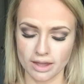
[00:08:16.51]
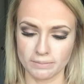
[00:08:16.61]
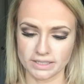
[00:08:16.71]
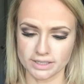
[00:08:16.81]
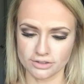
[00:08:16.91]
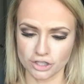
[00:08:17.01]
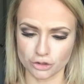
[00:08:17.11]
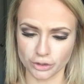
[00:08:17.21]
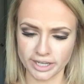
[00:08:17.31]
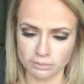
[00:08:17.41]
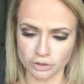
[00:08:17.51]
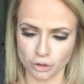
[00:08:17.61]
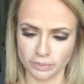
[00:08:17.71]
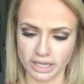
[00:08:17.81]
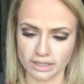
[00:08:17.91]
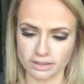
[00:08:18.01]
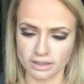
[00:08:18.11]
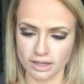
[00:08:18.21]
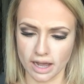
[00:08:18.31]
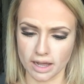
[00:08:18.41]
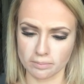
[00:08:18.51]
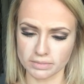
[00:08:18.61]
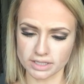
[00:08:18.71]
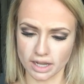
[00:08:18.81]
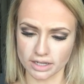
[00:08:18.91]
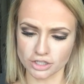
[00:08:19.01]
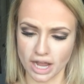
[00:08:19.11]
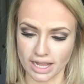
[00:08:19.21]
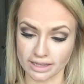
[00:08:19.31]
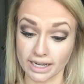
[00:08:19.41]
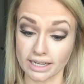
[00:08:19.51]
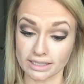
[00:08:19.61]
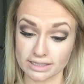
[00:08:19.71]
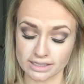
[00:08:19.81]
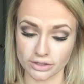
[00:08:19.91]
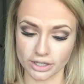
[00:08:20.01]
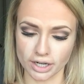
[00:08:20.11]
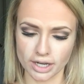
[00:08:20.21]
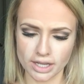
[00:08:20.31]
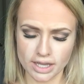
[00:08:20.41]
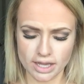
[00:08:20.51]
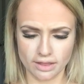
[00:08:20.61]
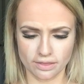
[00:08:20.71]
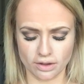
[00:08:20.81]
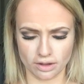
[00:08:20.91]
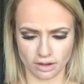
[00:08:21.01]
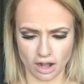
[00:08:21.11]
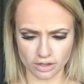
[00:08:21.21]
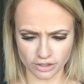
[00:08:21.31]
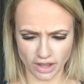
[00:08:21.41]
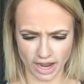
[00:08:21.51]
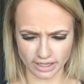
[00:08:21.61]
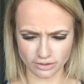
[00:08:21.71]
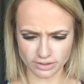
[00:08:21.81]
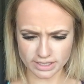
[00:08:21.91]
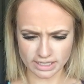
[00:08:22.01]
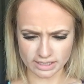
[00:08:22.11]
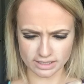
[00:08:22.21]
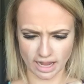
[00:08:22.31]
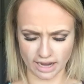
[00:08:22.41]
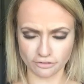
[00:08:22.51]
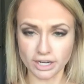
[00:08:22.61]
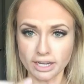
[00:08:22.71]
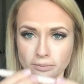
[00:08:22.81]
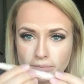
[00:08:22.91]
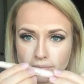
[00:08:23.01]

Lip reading: It's the Dream Lumi Touch Highlighting Concealer. The color that I use is Ivory.